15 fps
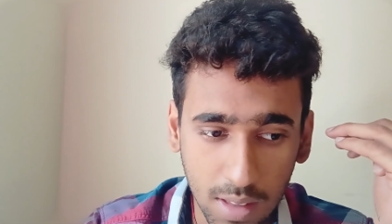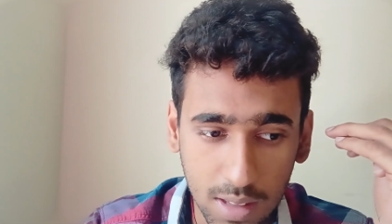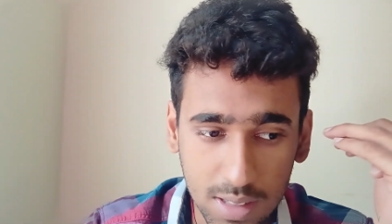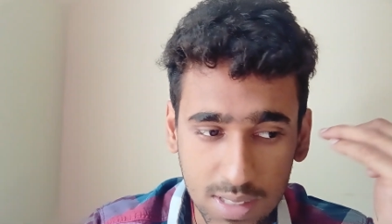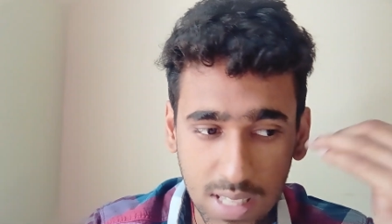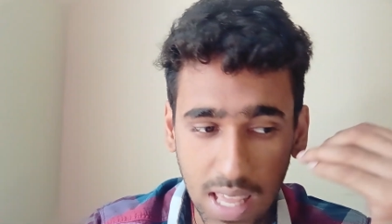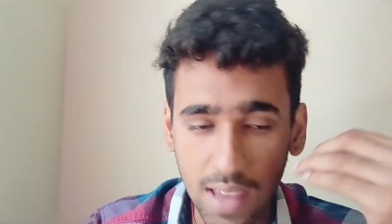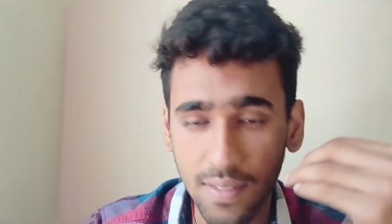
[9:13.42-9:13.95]

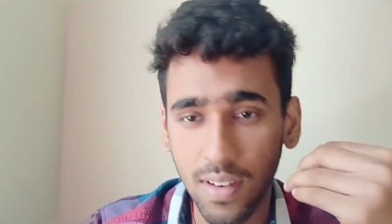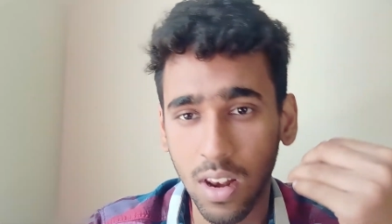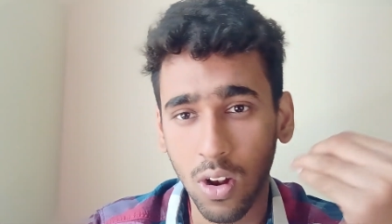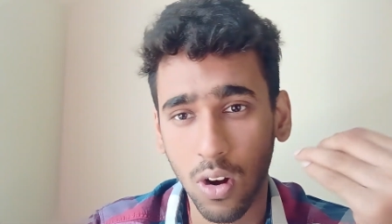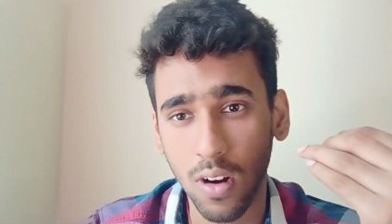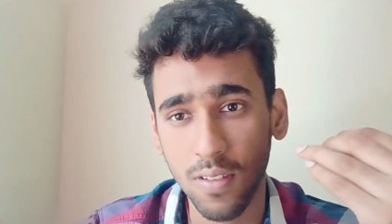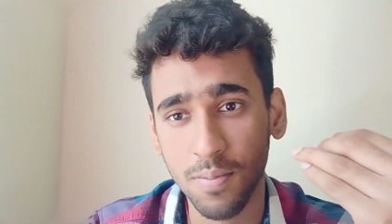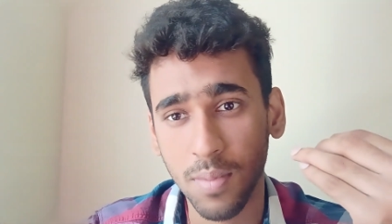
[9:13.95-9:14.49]
save a
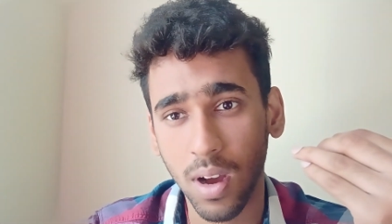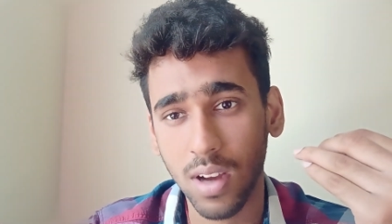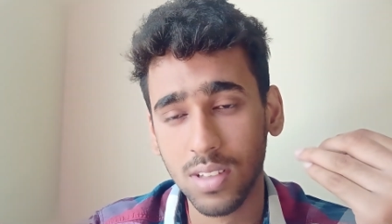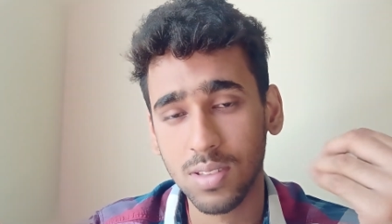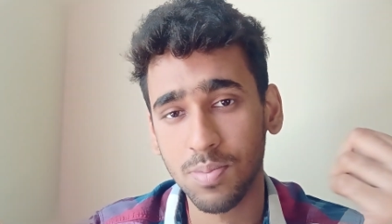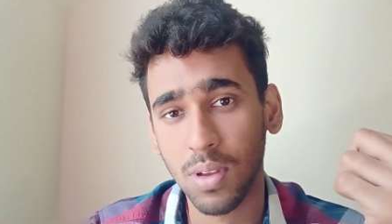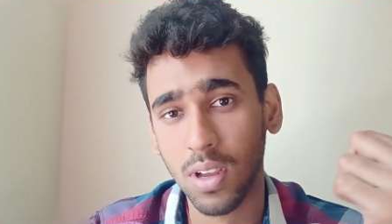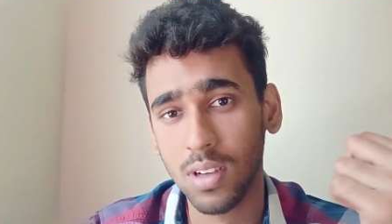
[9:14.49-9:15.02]
lot of
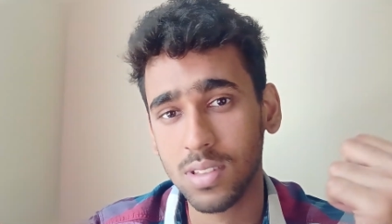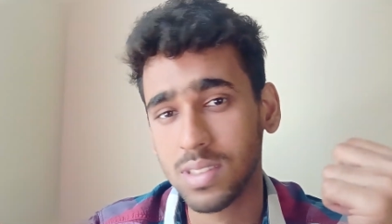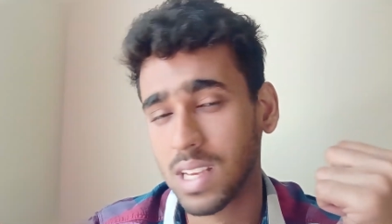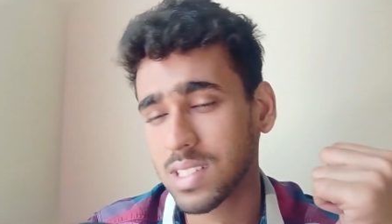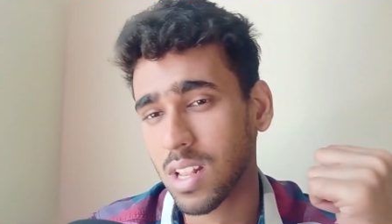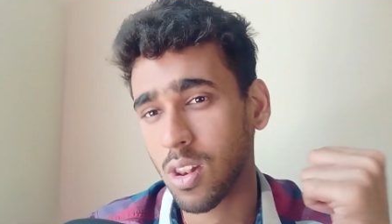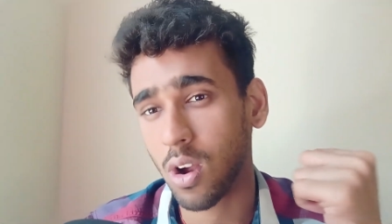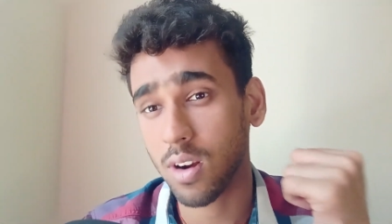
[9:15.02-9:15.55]
marks, because
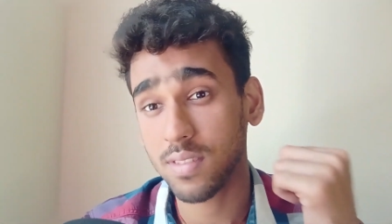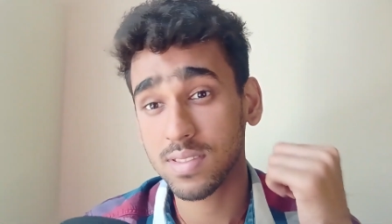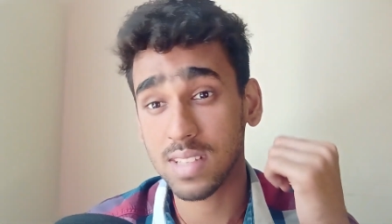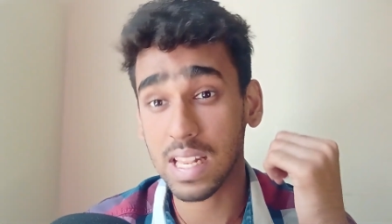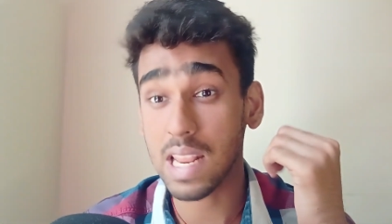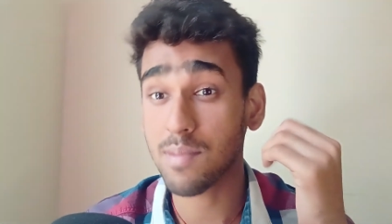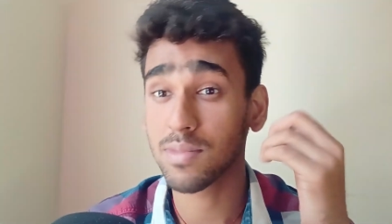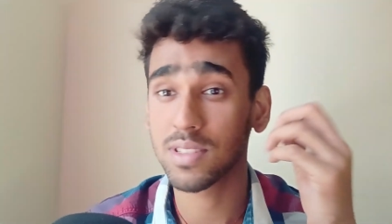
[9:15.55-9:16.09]
there's a lot of
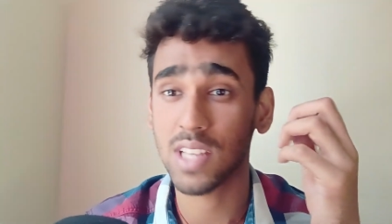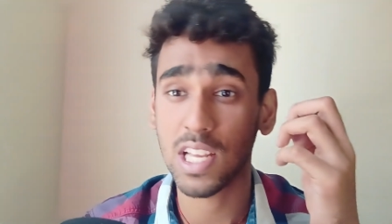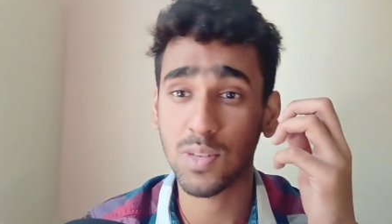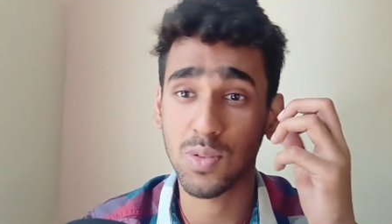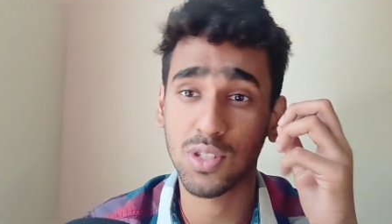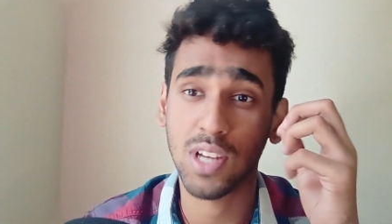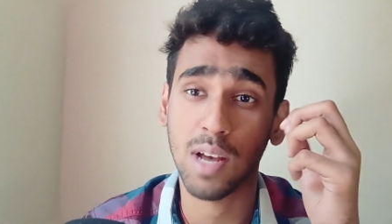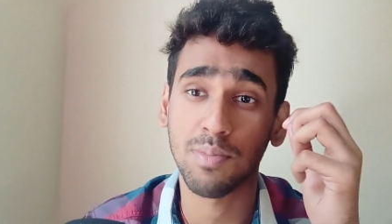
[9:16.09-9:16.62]
silly mistakes
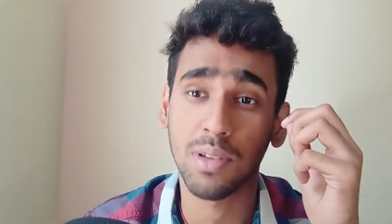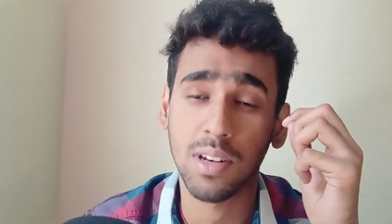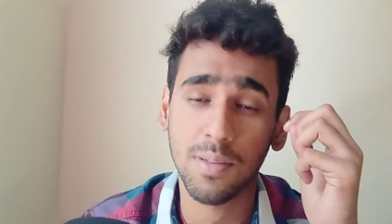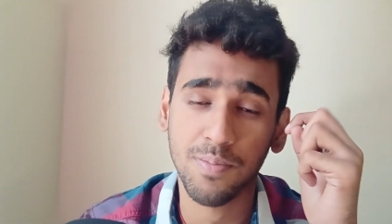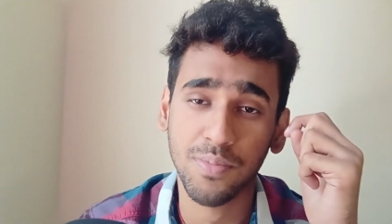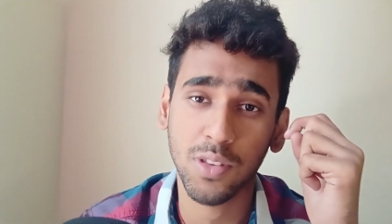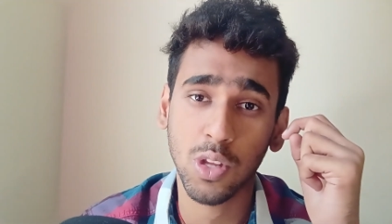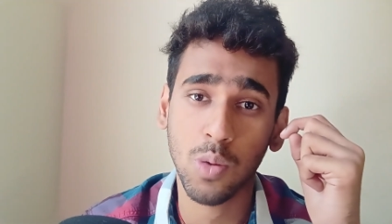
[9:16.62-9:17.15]
which
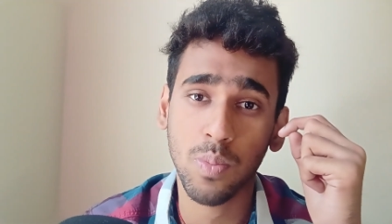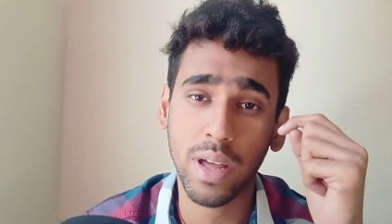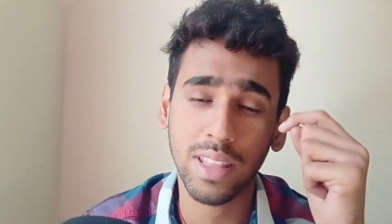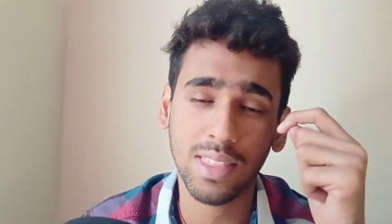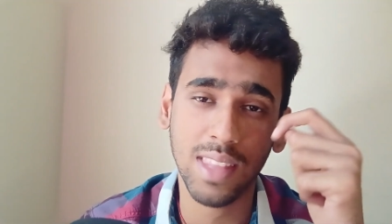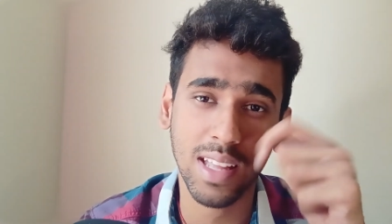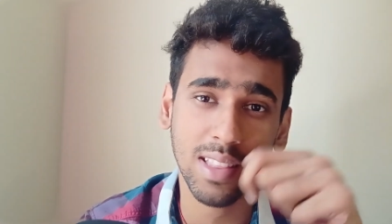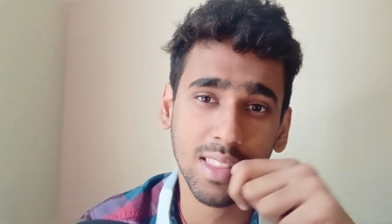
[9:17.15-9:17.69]
happen. You
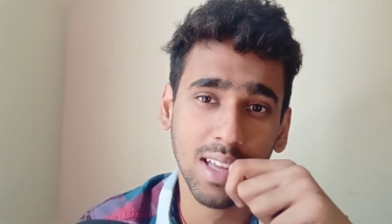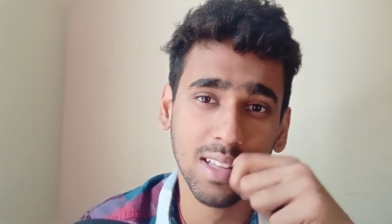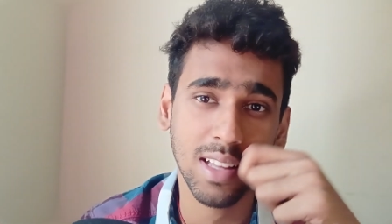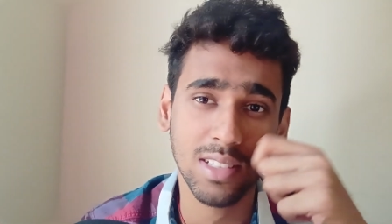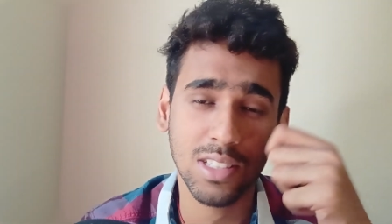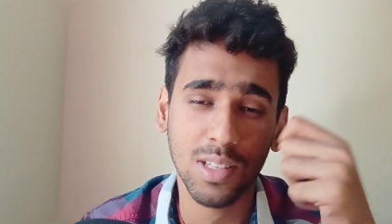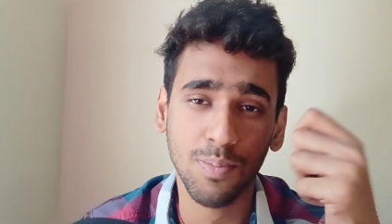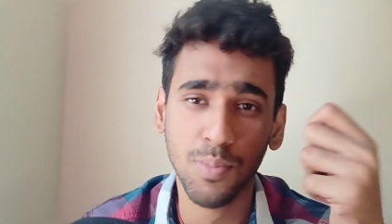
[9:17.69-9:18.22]
might think that
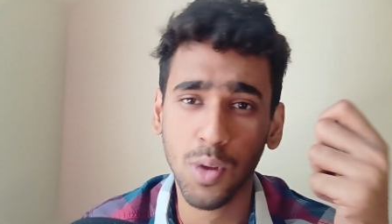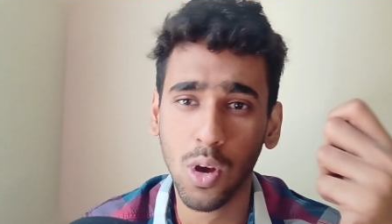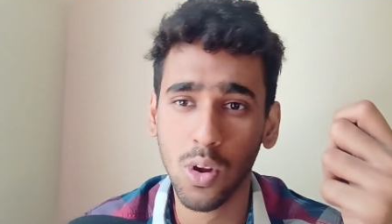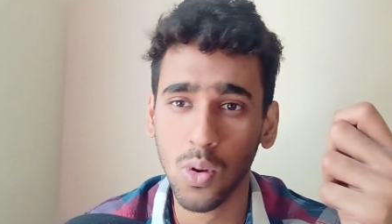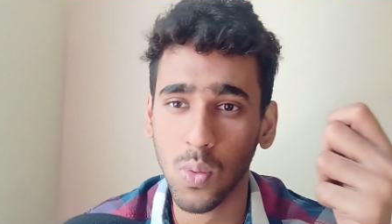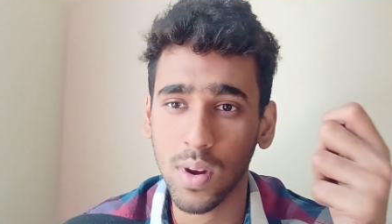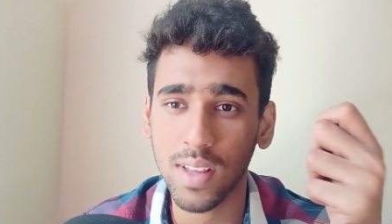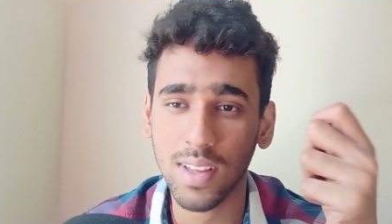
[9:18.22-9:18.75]
this is a pure
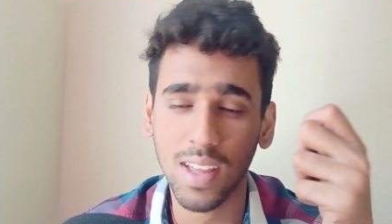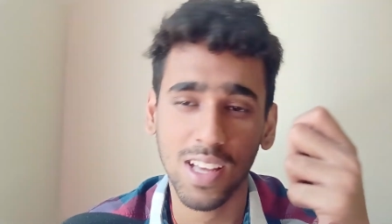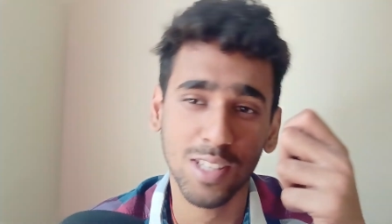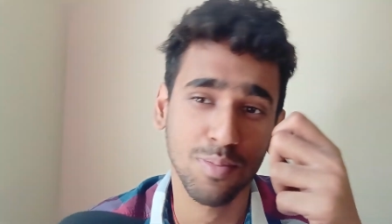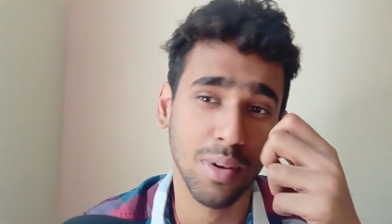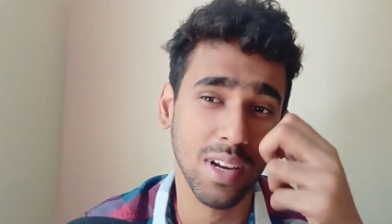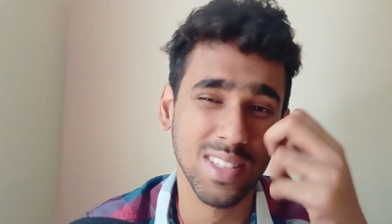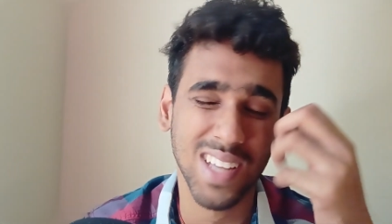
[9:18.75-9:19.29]
rolling
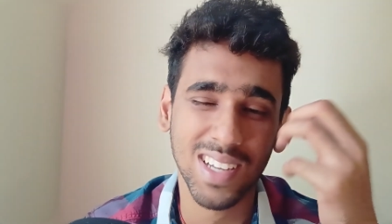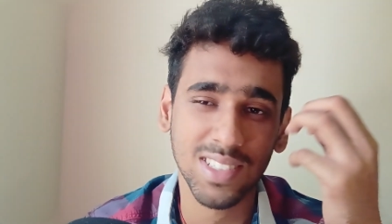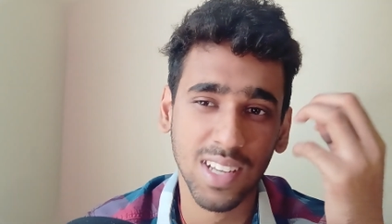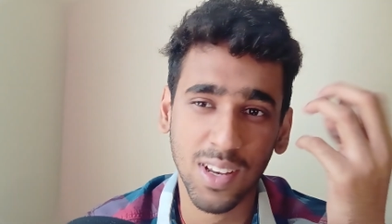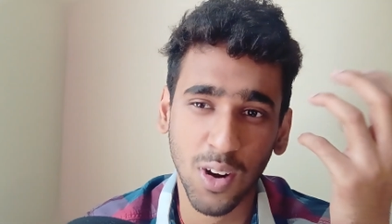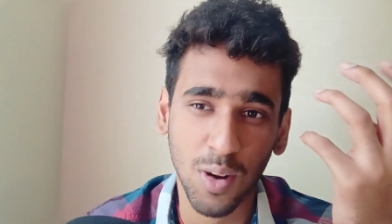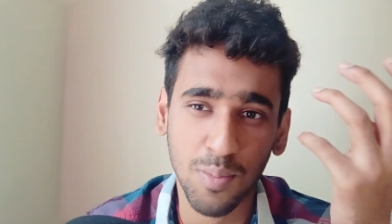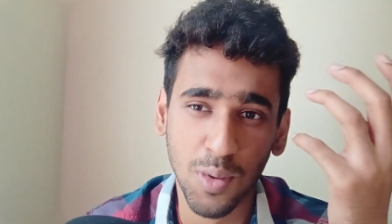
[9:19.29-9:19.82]
case, but it's
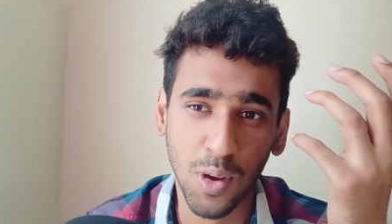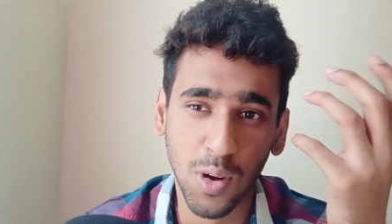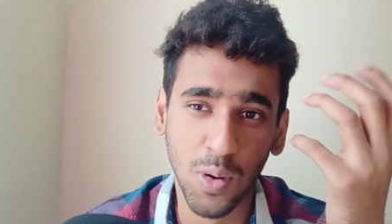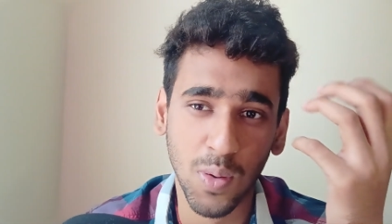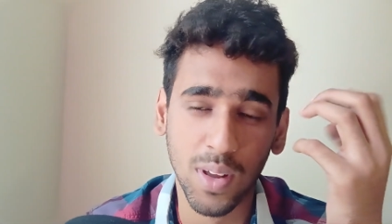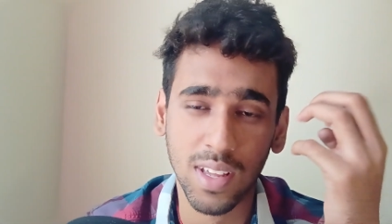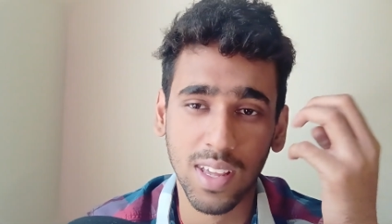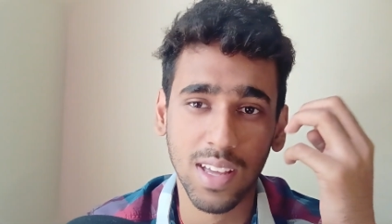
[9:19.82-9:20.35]
actually not a pure
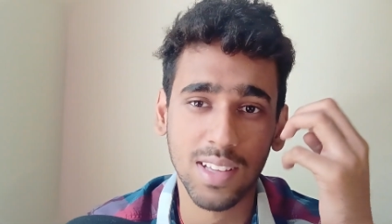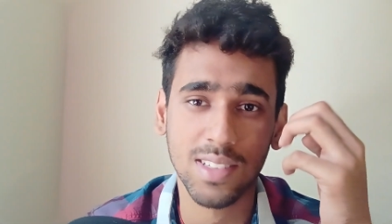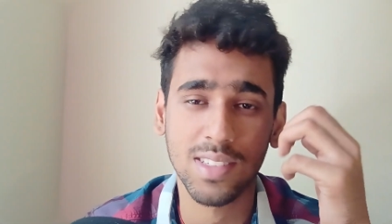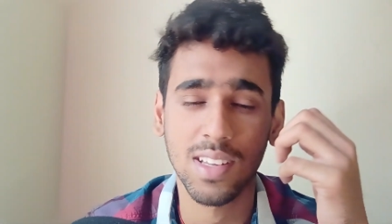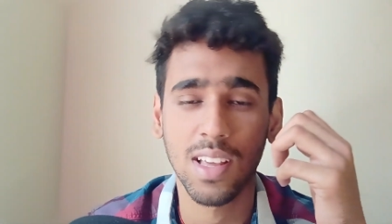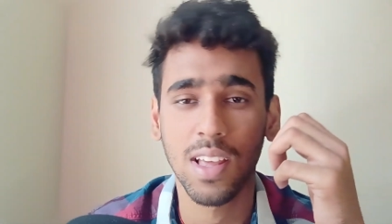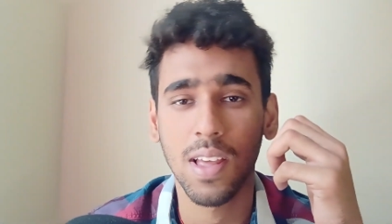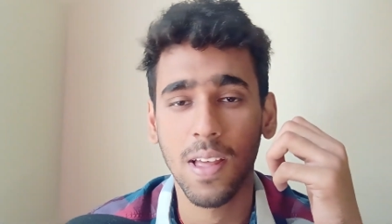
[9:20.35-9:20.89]
rolling case.